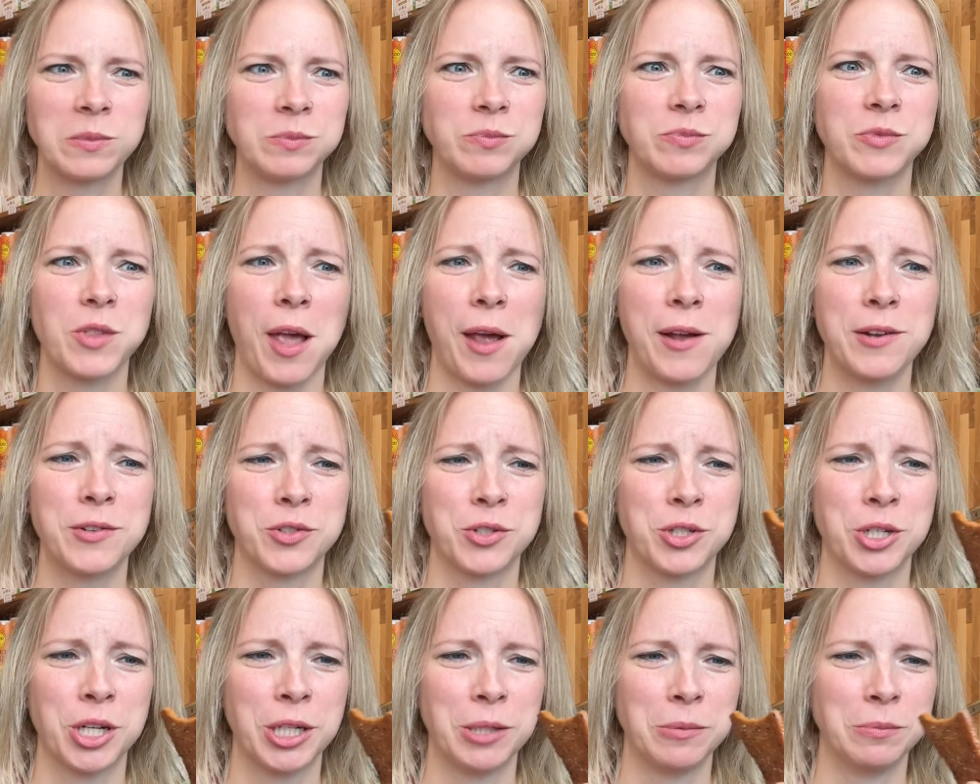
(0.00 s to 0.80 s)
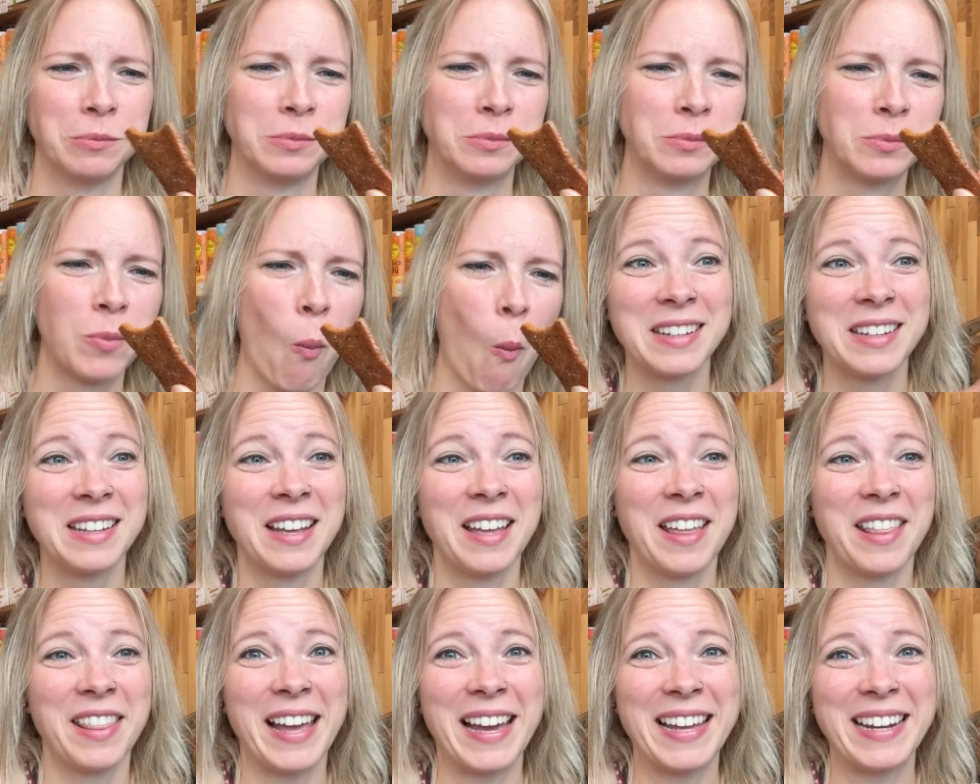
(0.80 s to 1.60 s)
That is good.
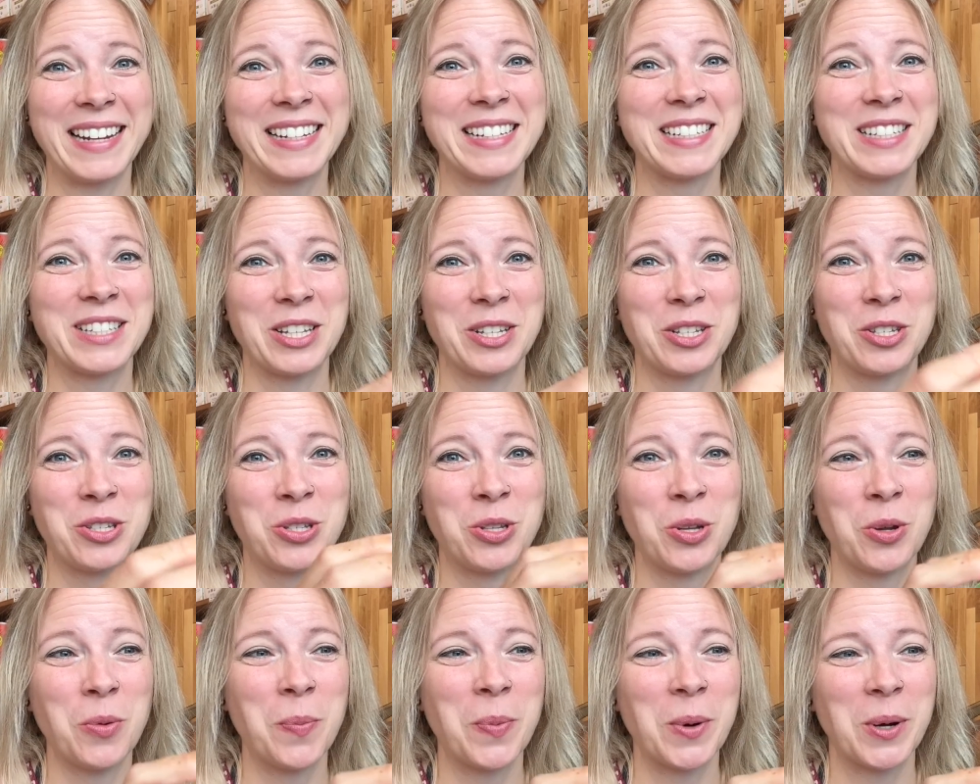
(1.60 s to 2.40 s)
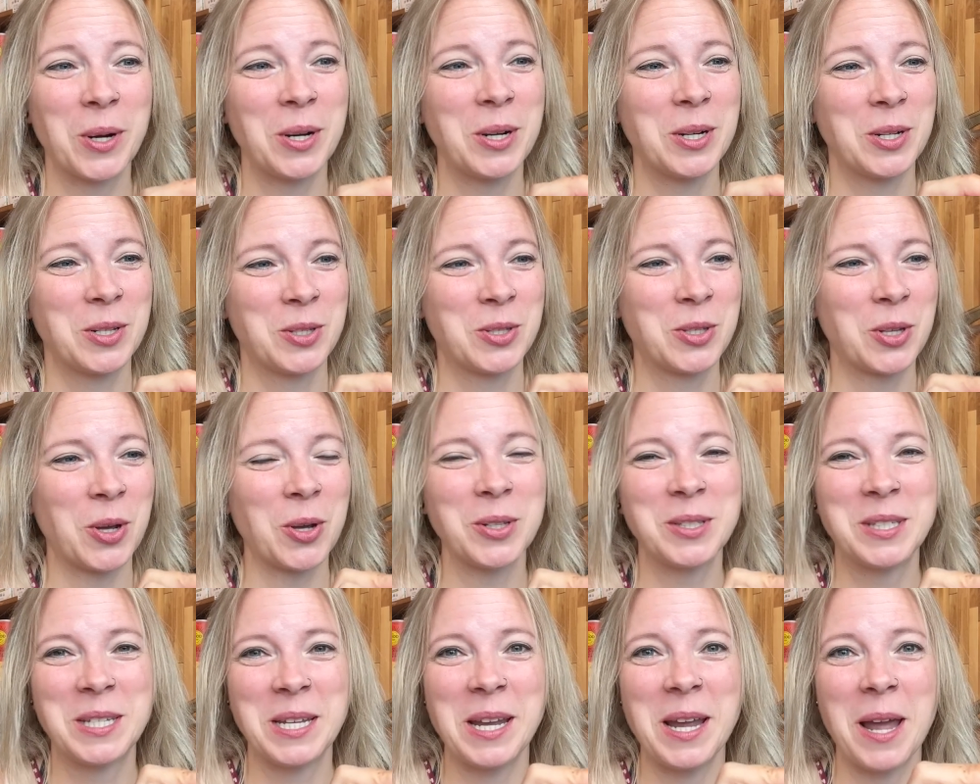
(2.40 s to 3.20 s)
That is super
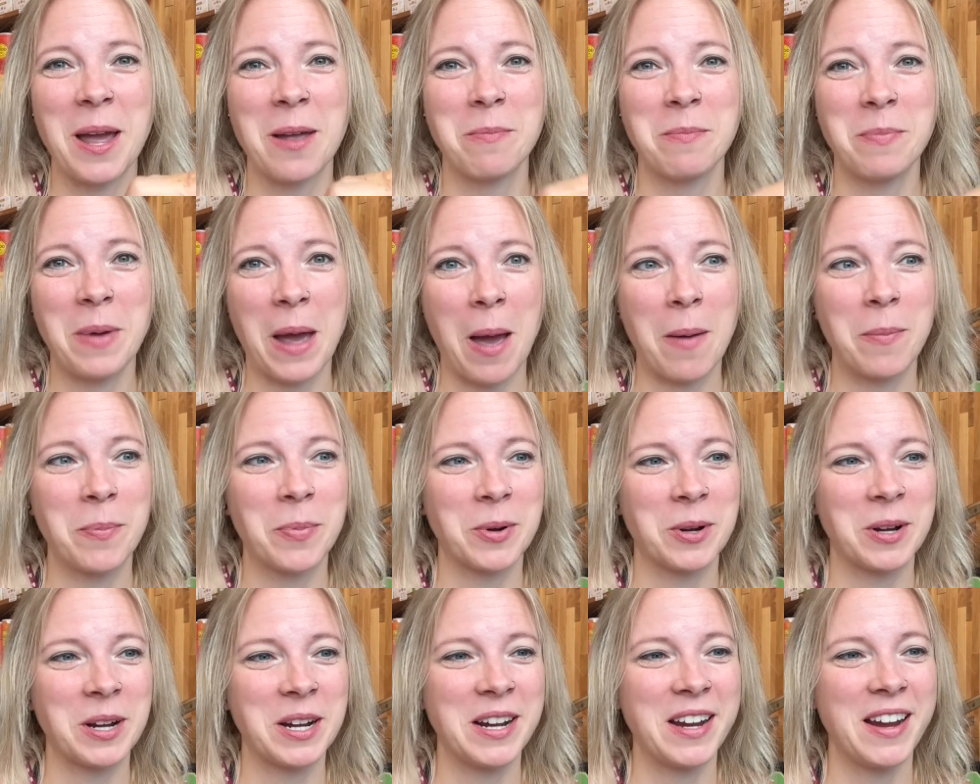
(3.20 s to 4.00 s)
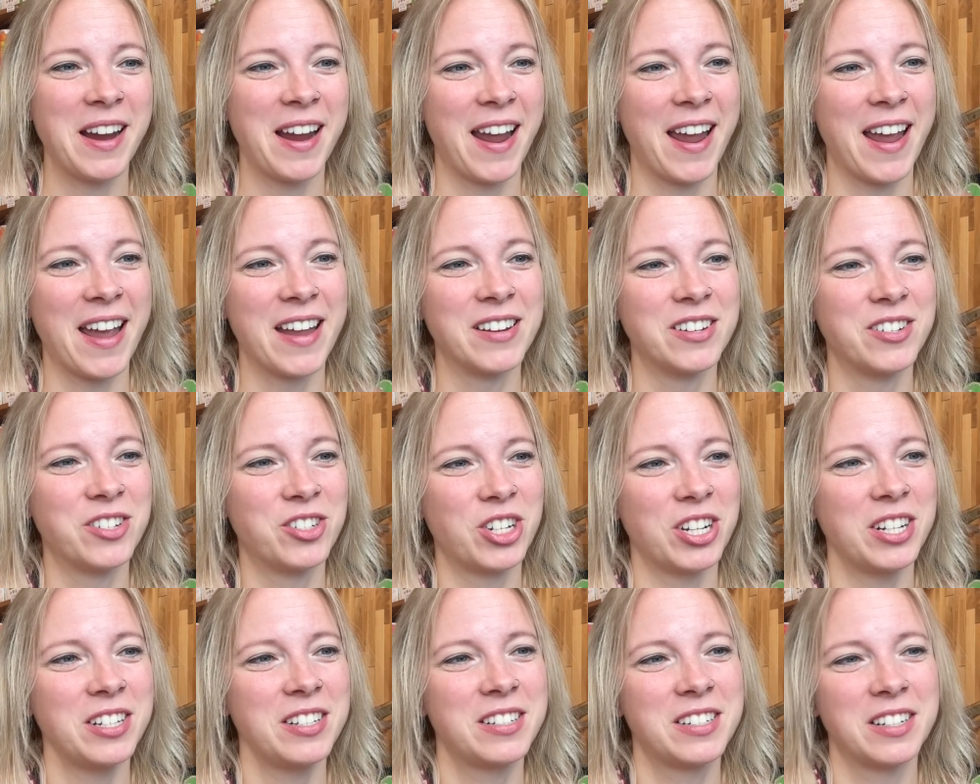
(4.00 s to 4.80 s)
salty and peppery and
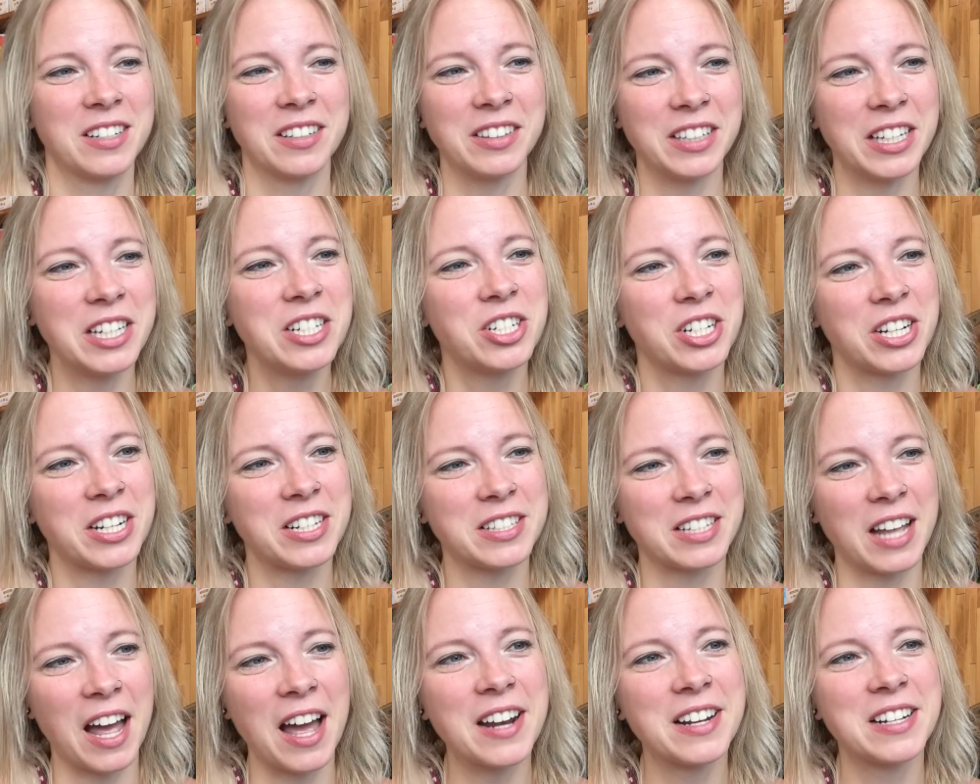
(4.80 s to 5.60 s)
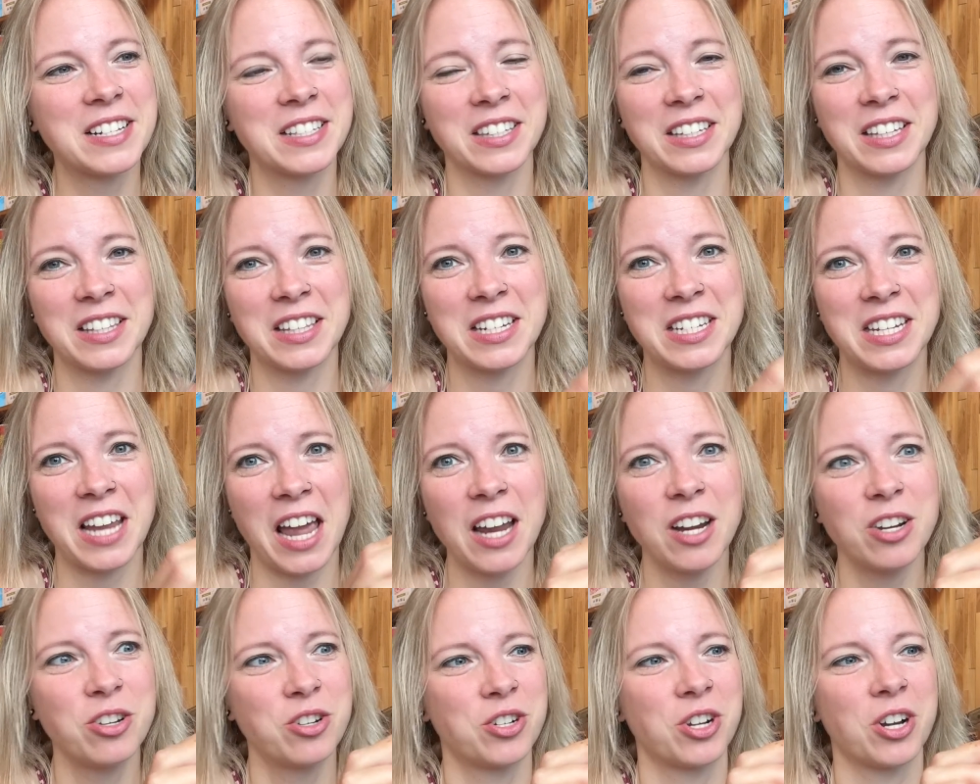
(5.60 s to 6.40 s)
just delicious. Honestly, the
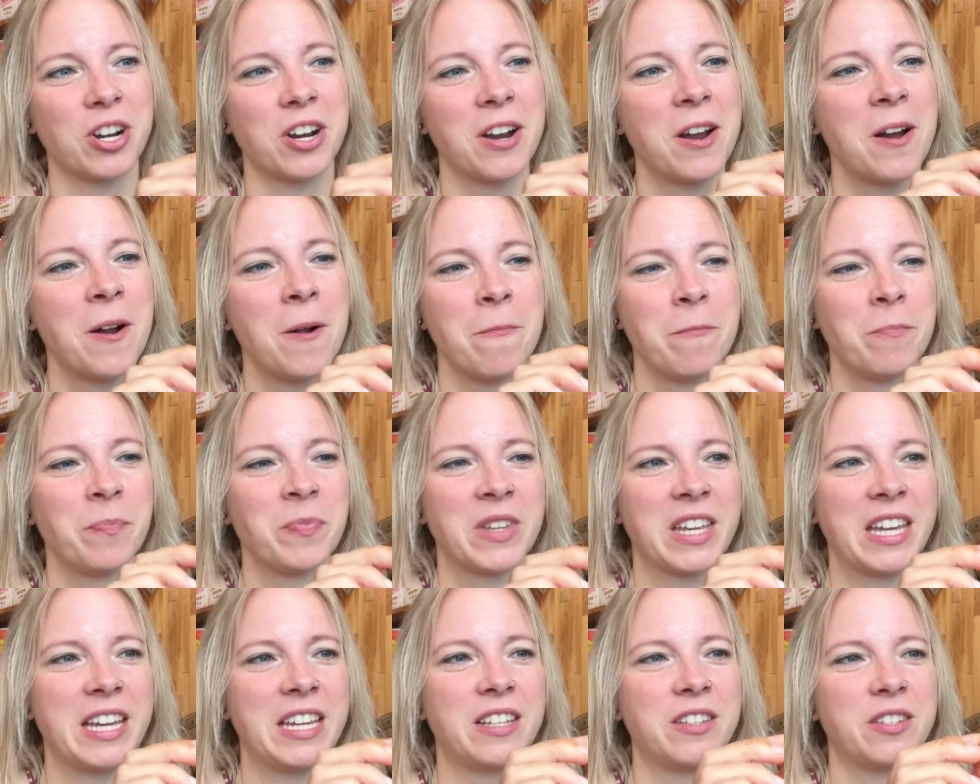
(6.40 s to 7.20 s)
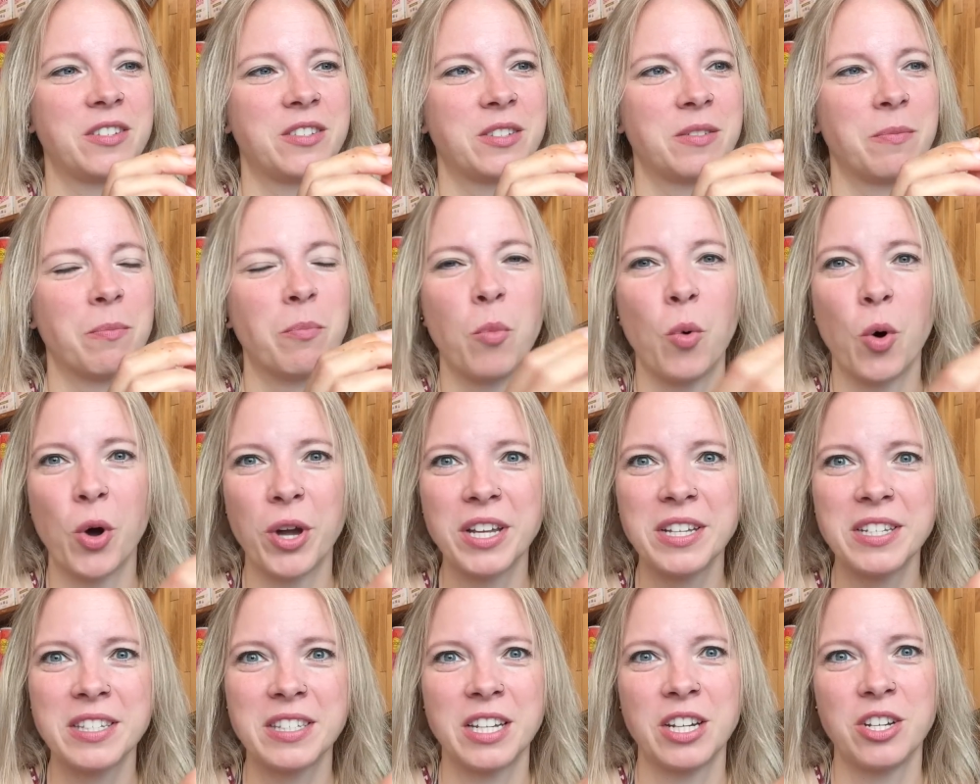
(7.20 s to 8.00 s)
texture is
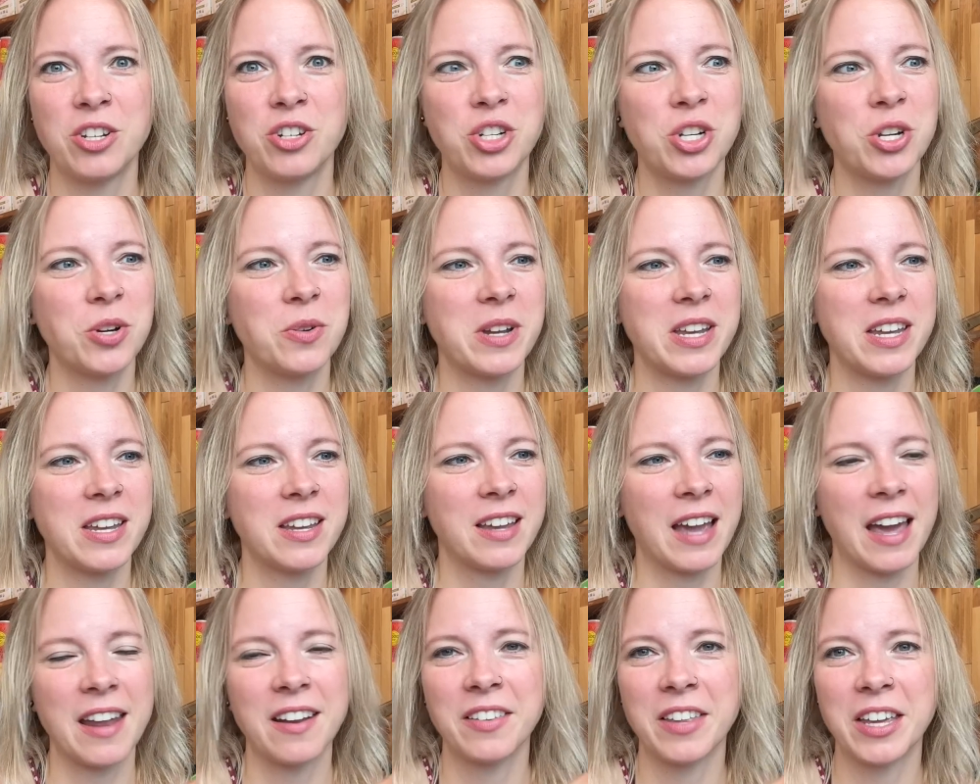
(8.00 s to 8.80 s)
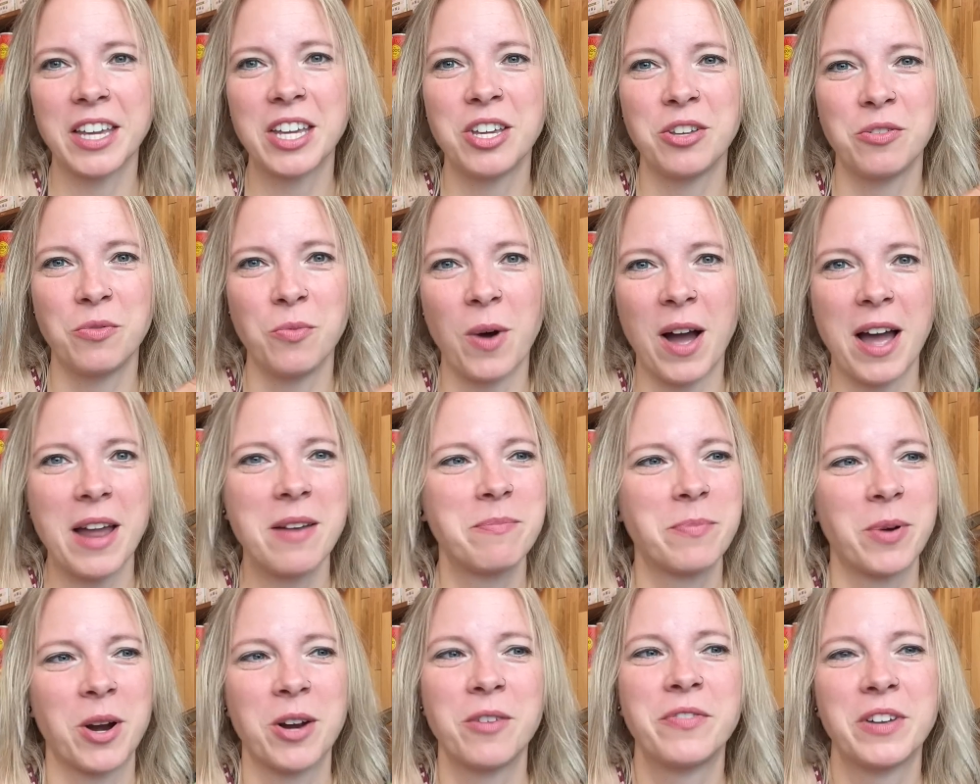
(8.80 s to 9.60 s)
moist and chewy, kind of like you'd
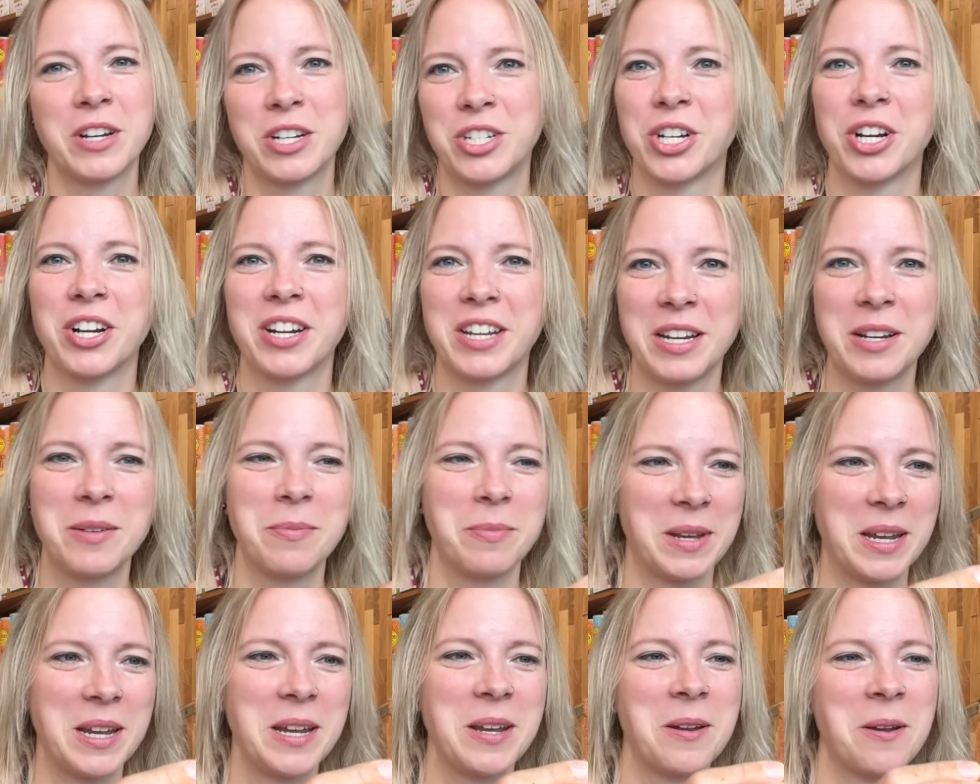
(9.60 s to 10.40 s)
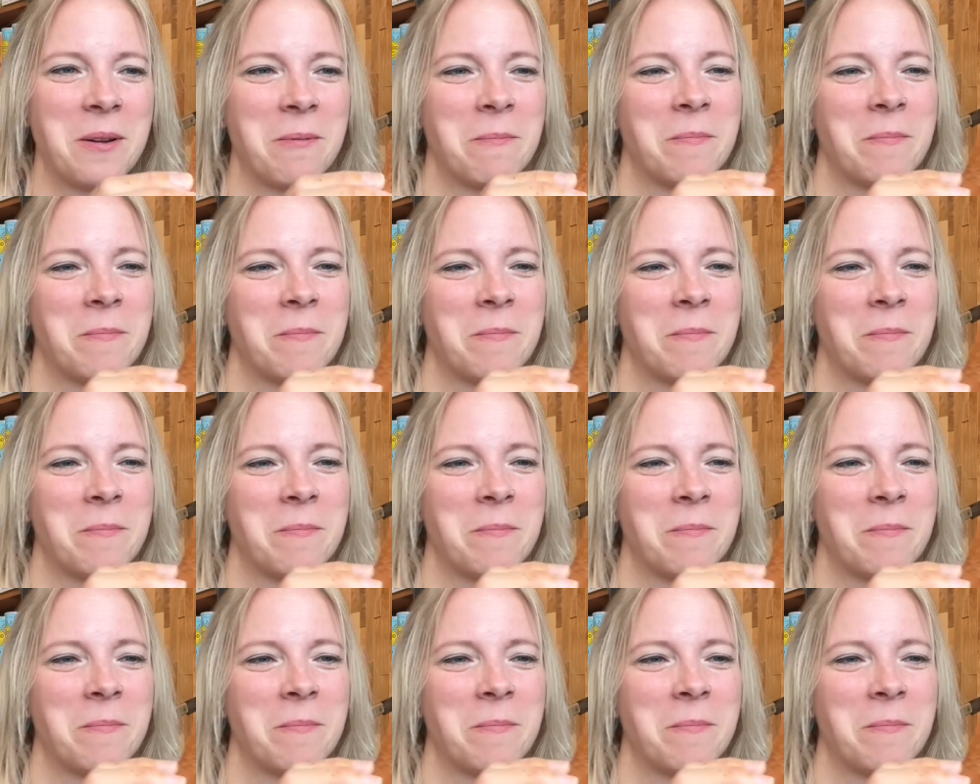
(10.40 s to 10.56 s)
want perfect jerky to be.